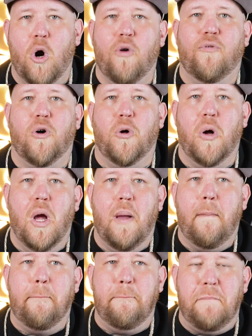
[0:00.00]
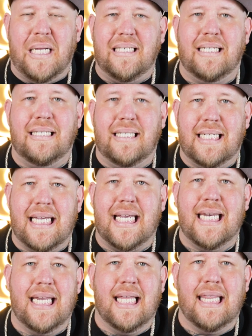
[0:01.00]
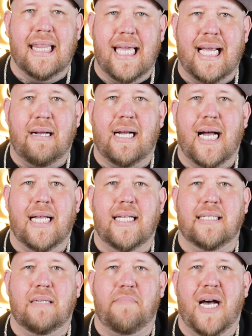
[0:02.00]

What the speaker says: Oval Byzantine link. God, that's a